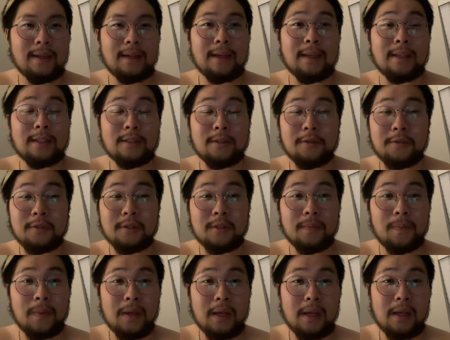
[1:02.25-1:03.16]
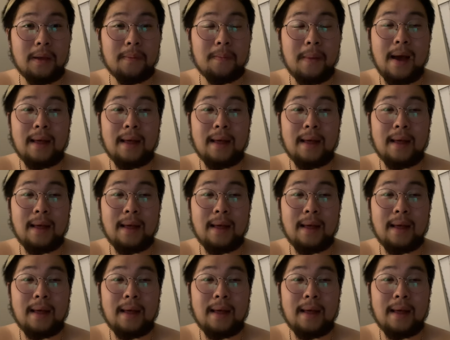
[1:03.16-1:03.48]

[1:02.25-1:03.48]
is going to be my